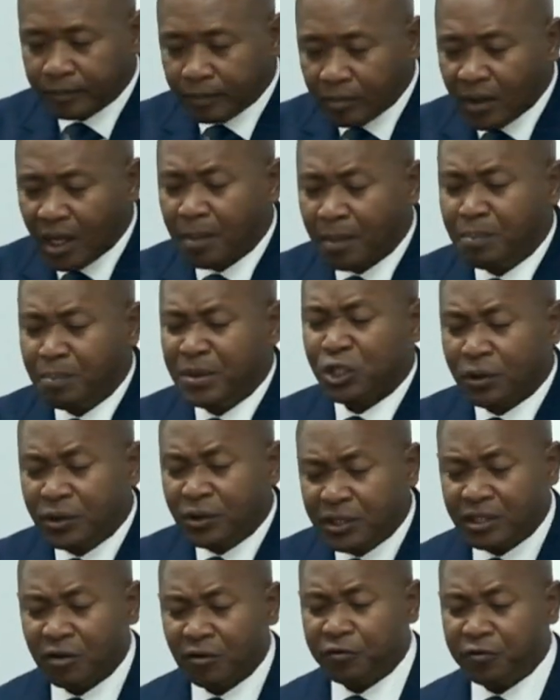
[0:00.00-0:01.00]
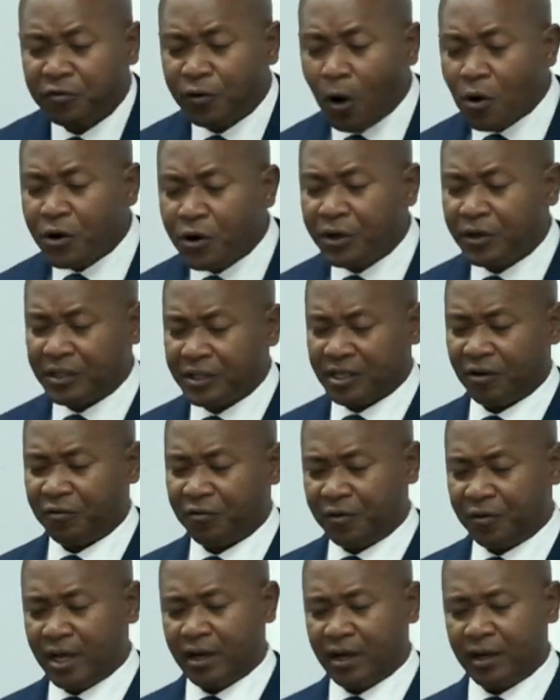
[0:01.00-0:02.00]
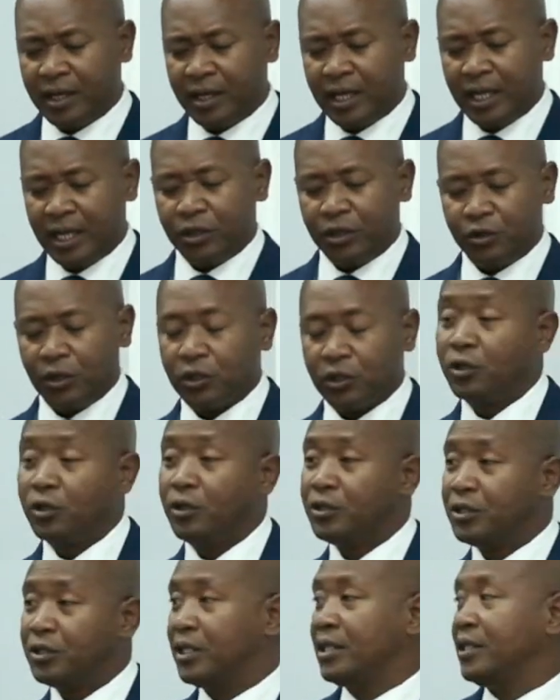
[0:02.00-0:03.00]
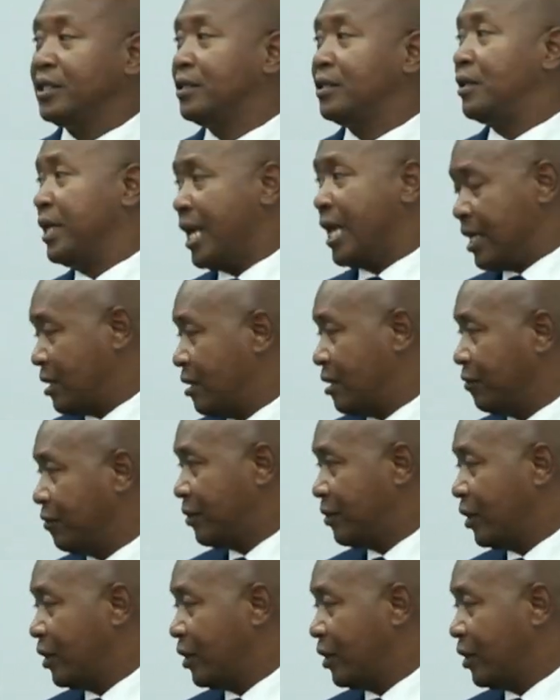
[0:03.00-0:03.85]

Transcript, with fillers: Mission is the foreigner's affair, the church is the natives.